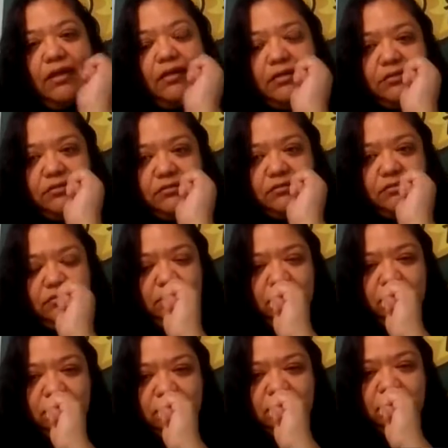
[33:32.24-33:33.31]

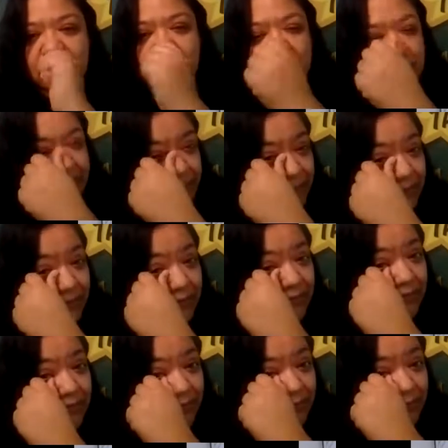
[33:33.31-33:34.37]

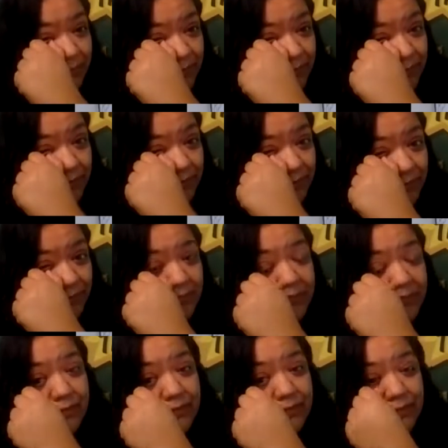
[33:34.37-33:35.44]

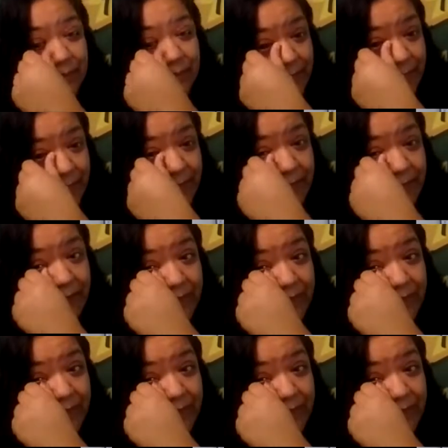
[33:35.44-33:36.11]
The person shown says nothing.